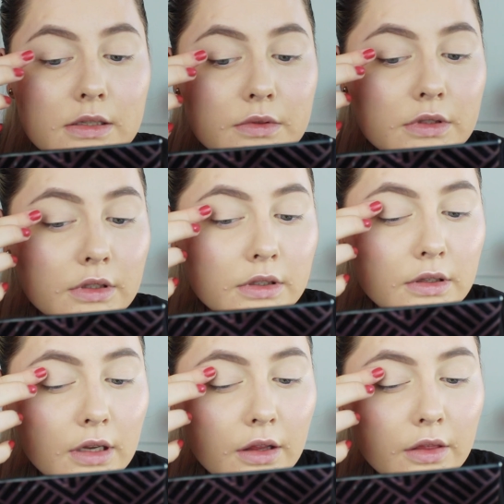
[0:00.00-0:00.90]
I'm just going
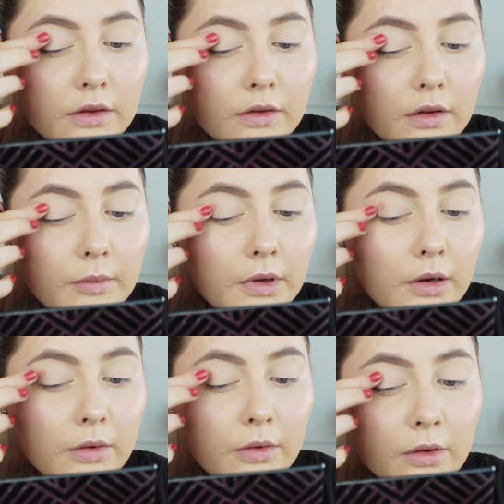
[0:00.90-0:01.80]
to take this in
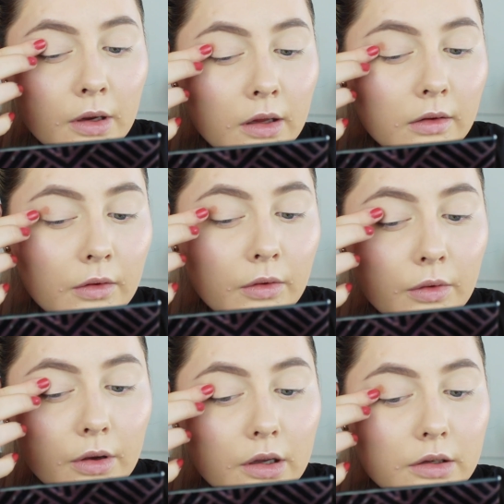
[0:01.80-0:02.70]
my crease. Oh
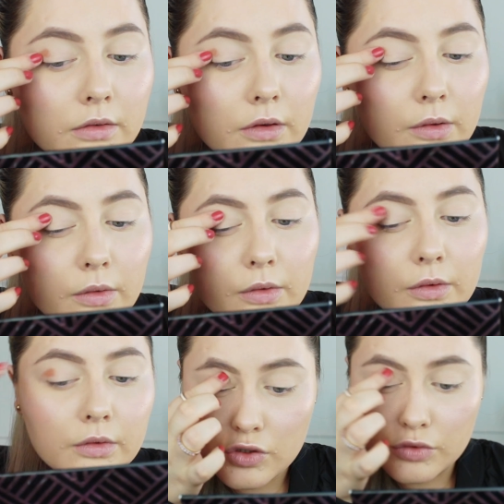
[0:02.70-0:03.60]
gosh, no.
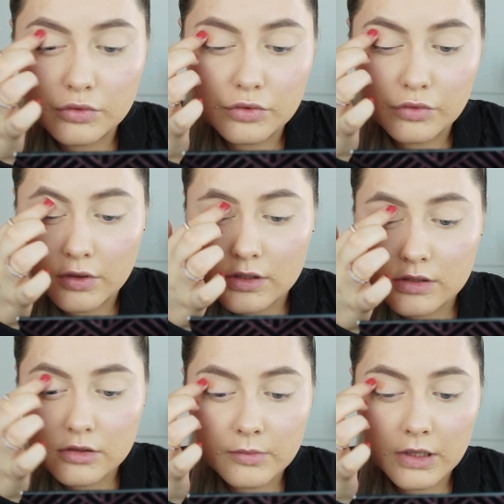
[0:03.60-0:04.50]
Don't do
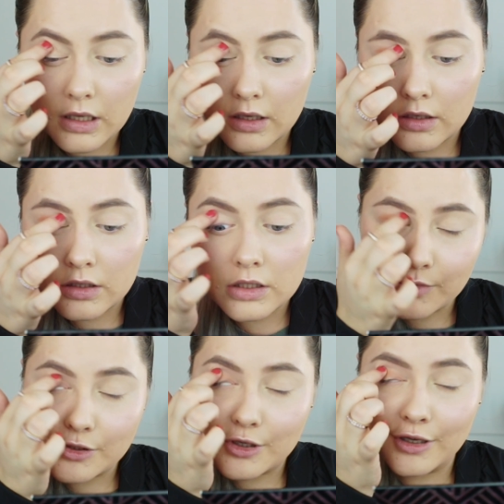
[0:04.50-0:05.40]
this to me.
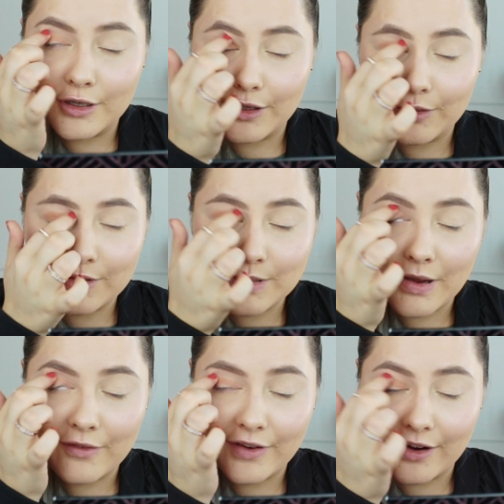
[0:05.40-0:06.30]
I'm just going to use
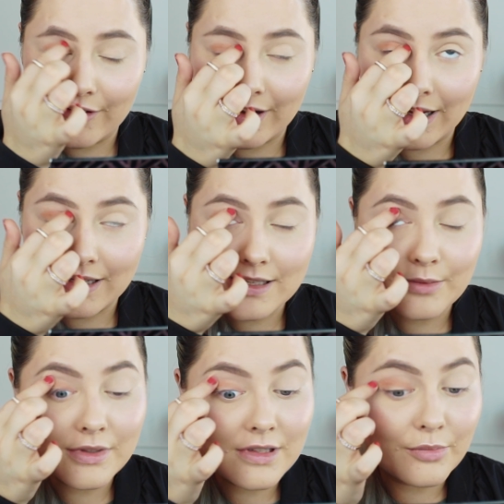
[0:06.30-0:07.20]
my finger as
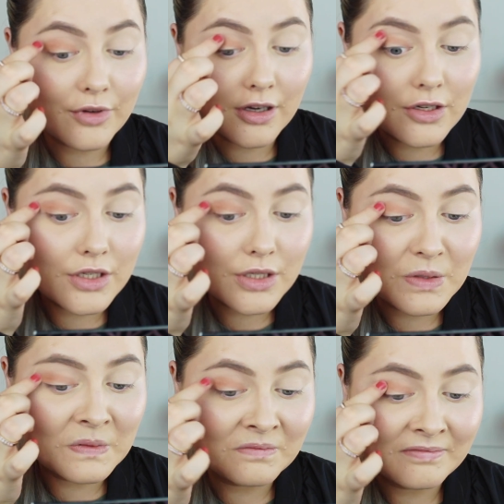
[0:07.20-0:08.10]
it was a brush.